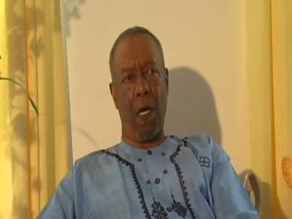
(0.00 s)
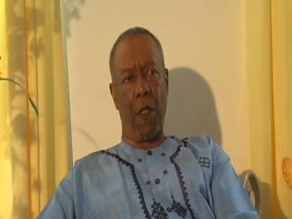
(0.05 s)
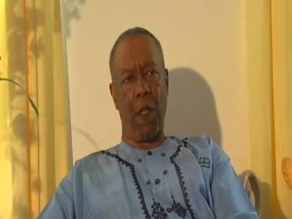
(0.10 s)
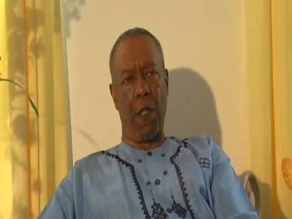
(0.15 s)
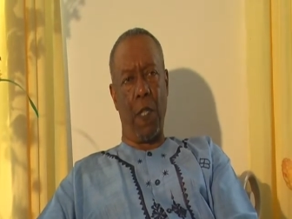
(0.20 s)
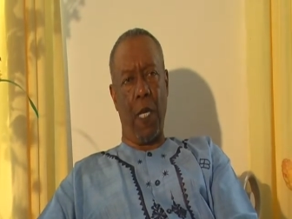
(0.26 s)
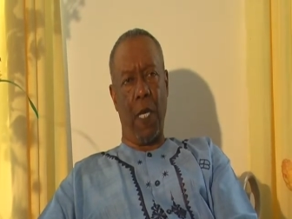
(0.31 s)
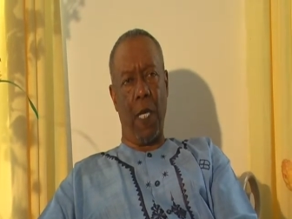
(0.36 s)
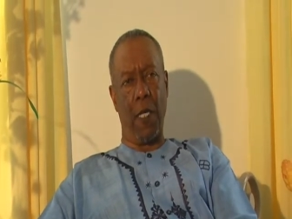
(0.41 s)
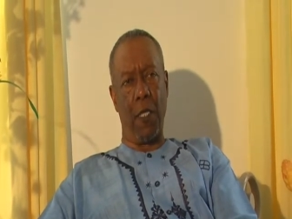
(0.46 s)

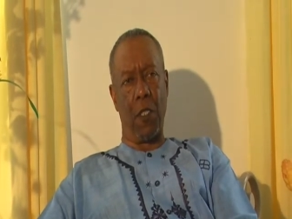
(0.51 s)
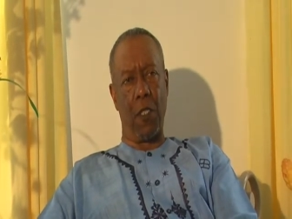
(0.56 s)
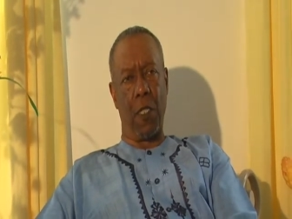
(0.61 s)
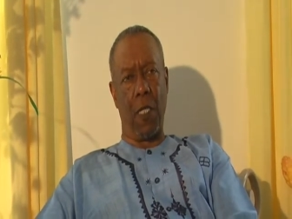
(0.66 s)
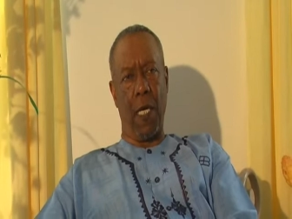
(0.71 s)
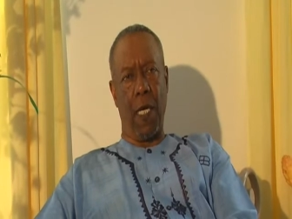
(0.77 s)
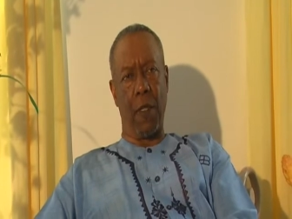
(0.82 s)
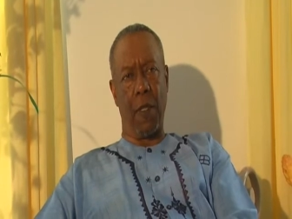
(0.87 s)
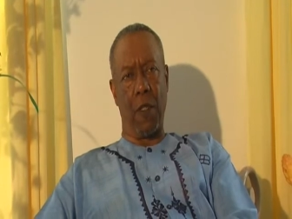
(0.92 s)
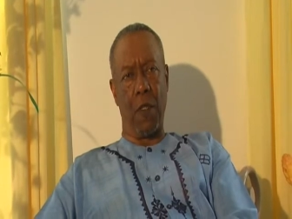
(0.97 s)
are
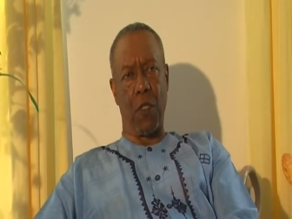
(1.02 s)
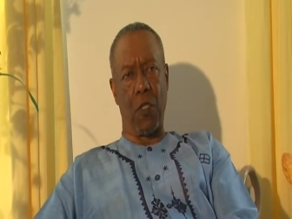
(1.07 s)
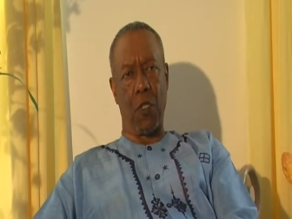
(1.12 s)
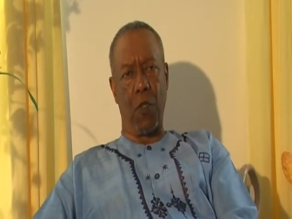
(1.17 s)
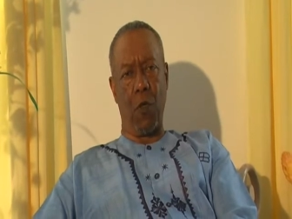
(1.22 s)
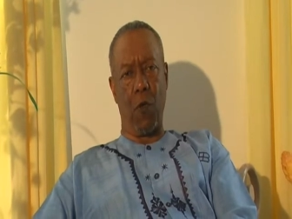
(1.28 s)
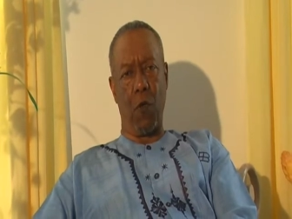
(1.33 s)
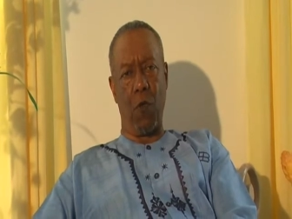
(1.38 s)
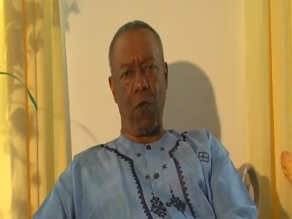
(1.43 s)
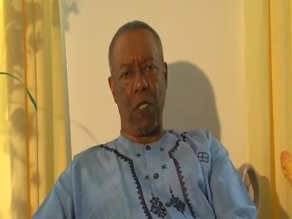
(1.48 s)
things that the
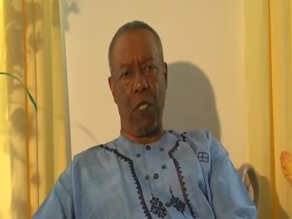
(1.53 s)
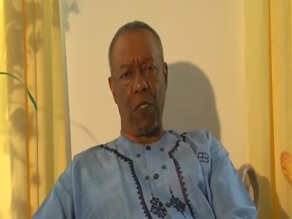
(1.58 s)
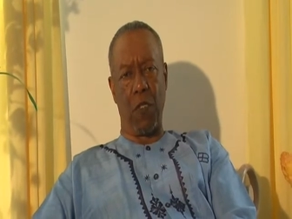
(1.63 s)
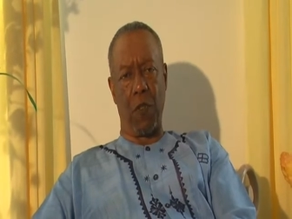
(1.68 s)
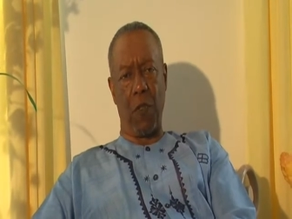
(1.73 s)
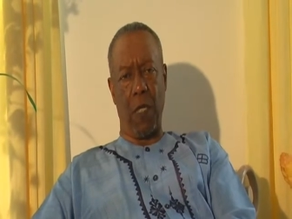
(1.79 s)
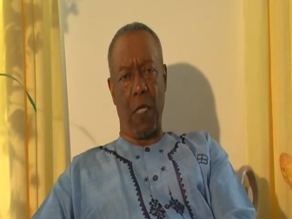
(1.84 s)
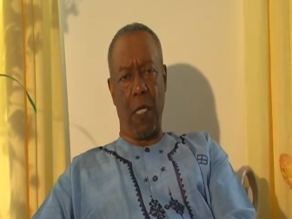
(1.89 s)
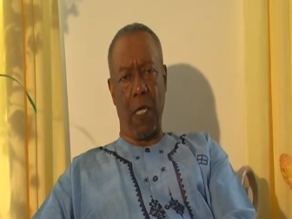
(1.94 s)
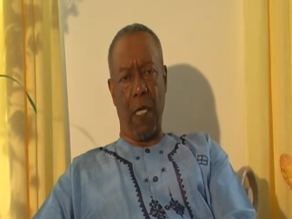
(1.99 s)
school
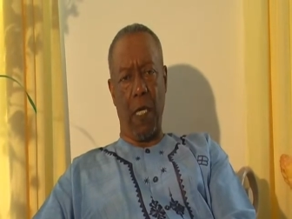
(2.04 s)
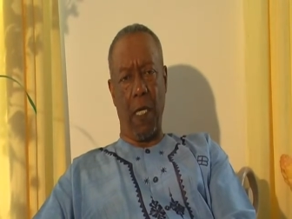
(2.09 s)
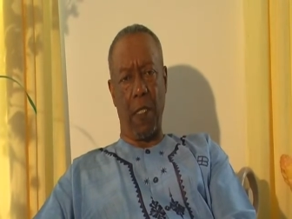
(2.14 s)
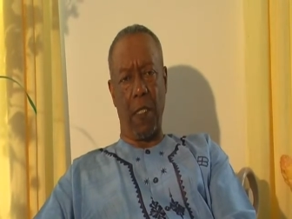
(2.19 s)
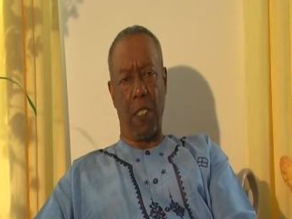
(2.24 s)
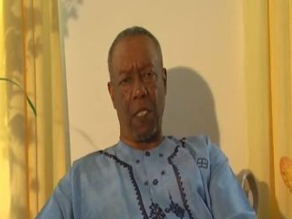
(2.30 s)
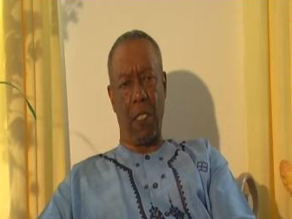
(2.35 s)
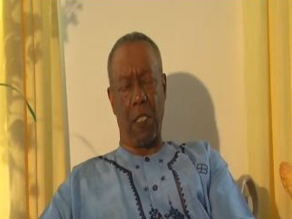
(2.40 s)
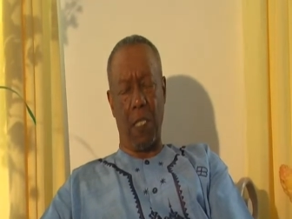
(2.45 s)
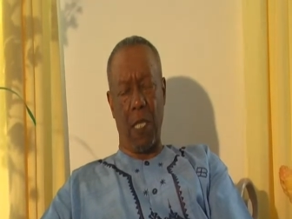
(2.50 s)
district
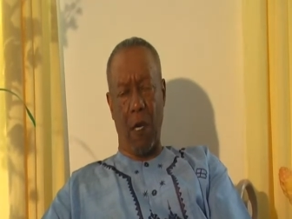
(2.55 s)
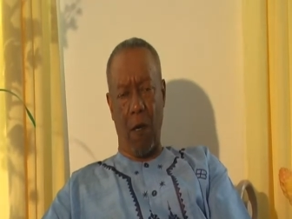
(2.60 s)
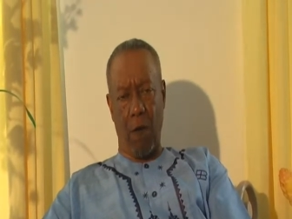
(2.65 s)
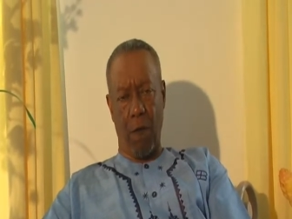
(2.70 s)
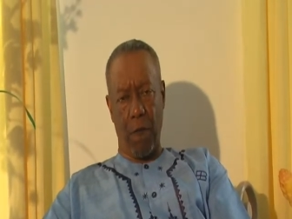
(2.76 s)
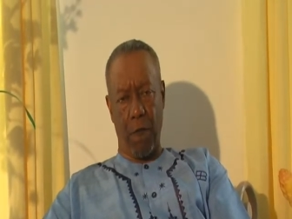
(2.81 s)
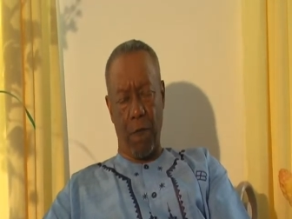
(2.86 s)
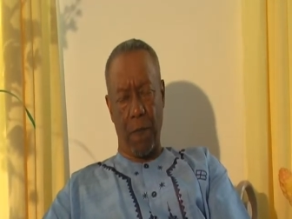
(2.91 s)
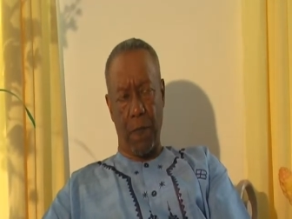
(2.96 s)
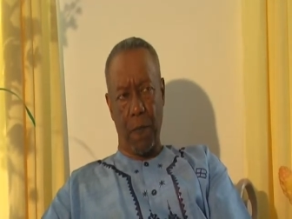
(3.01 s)

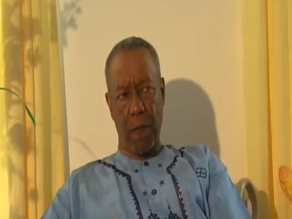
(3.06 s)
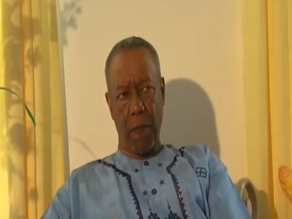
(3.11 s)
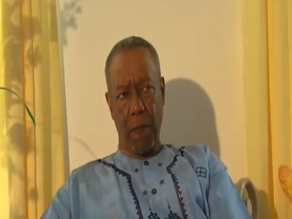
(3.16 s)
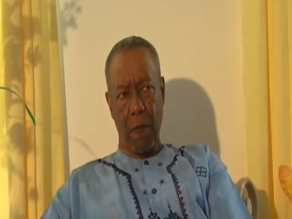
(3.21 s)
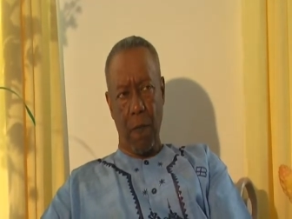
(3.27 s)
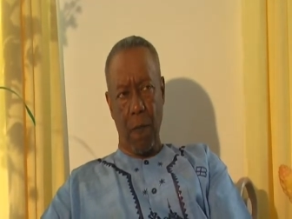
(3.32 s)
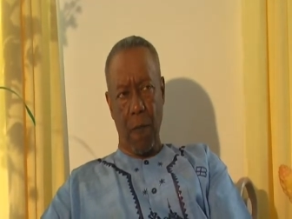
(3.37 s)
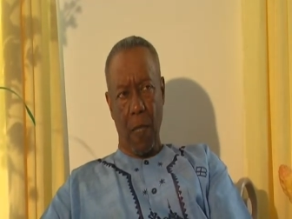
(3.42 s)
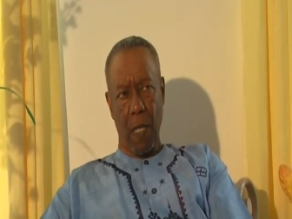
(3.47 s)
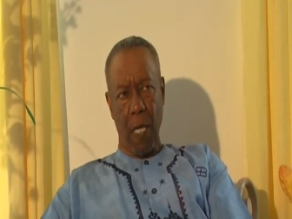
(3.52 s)
itself
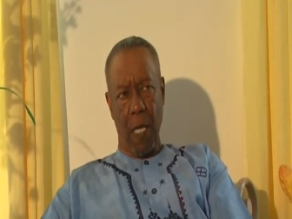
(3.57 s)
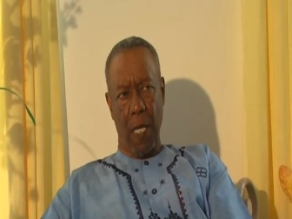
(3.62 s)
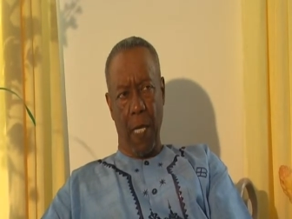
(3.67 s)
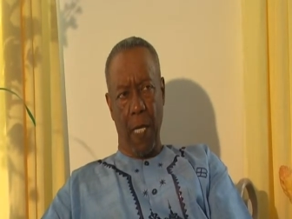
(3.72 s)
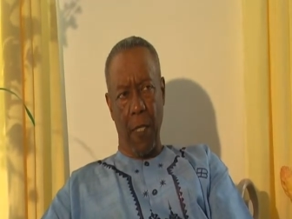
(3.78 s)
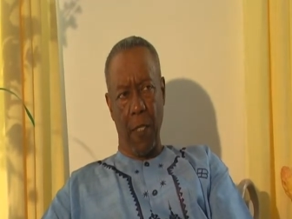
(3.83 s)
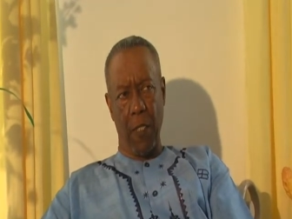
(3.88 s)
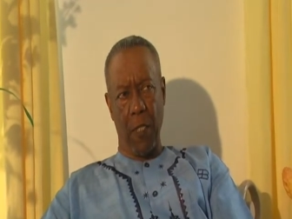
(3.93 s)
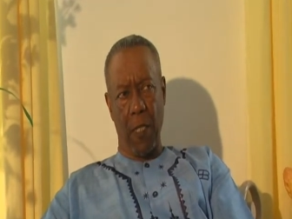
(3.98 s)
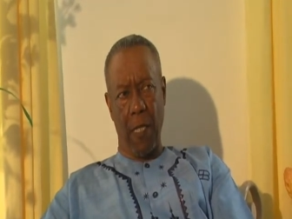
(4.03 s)

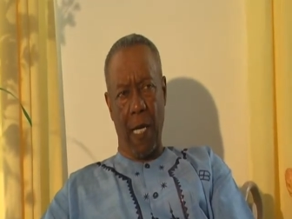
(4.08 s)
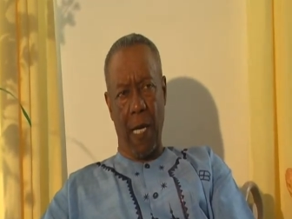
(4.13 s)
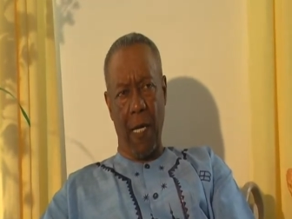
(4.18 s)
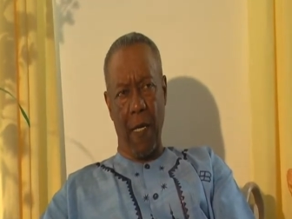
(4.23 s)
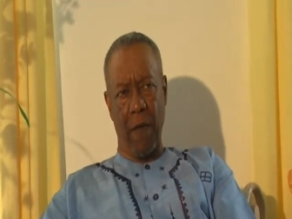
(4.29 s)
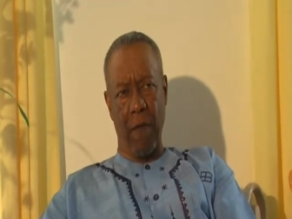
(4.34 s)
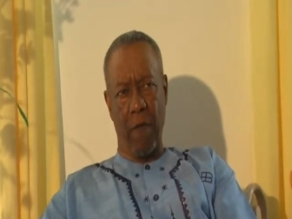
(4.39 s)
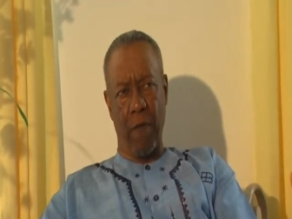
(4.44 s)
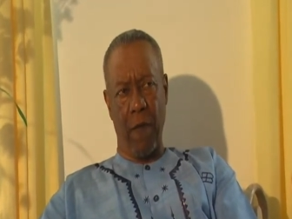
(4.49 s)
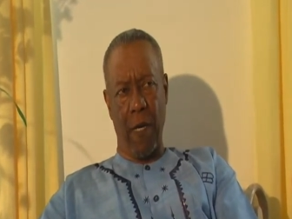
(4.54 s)
is
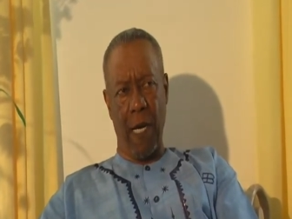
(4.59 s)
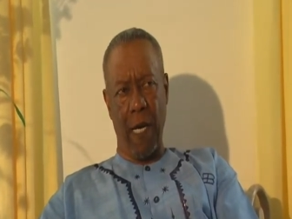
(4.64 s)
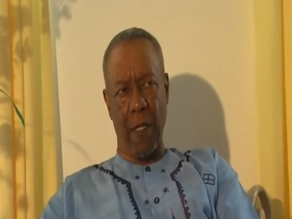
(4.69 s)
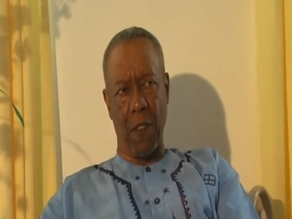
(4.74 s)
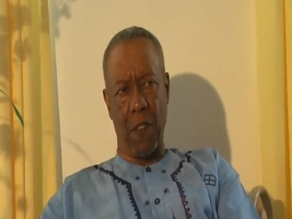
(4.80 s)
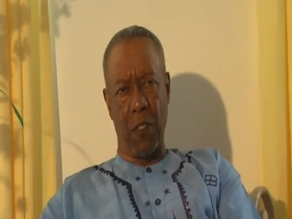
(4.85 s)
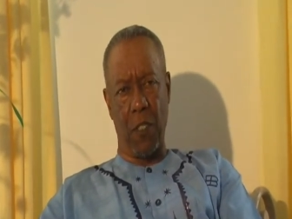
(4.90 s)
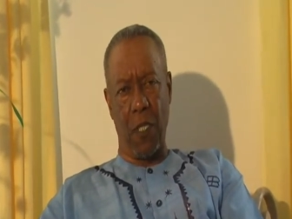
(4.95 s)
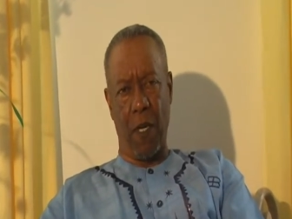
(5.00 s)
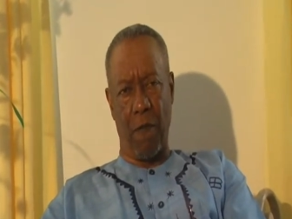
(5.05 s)
not in
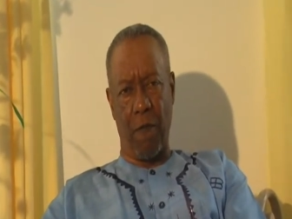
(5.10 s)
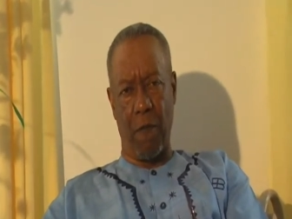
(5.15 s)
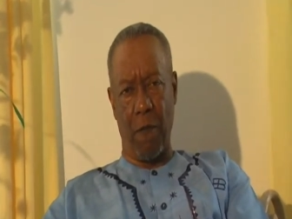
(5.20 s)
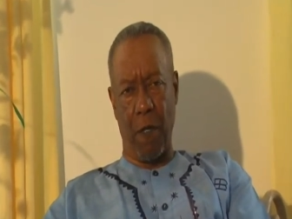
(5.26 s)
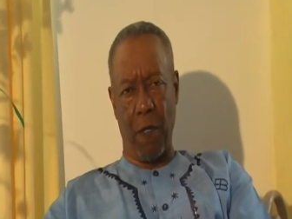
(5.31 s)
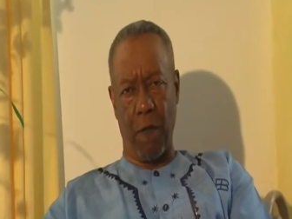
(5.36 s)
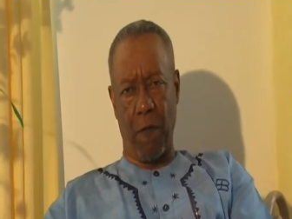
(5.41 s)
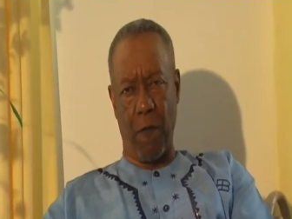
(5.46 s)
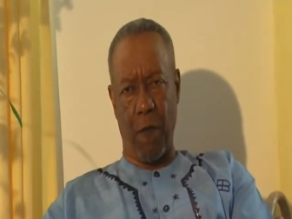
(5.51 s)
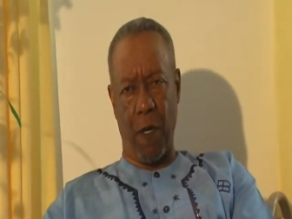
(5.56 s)
fact
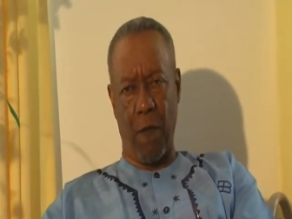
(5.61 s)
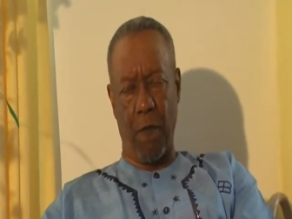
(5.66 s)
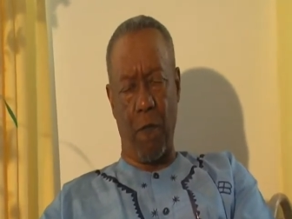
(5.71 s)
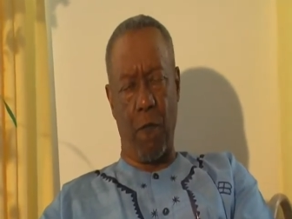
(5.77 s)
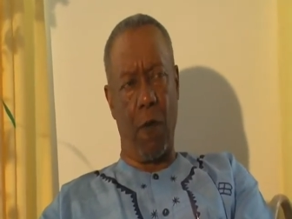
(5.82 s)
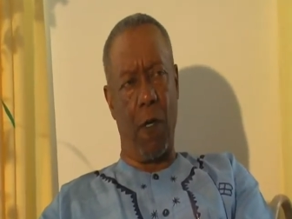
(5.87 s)
suffering from.